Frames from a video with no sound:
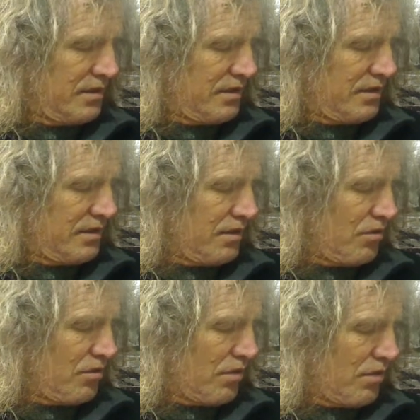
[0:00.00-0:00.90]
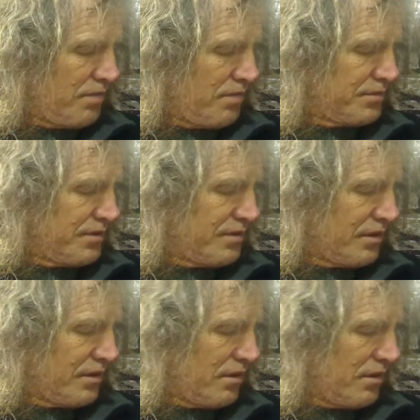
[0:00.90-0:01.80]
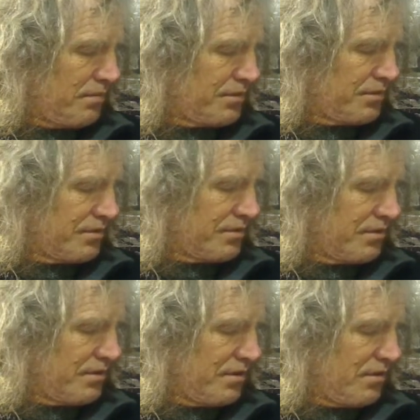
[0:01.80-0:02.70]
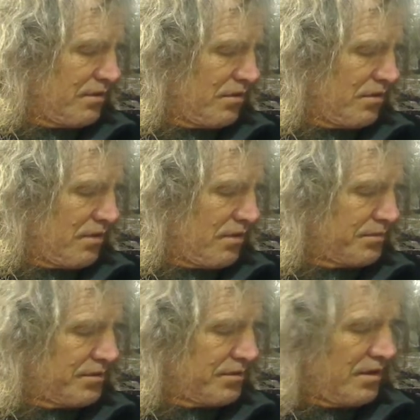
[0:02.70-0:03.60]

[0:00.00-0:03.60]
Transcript: and then no clumps, and then clumps, and then no clumps.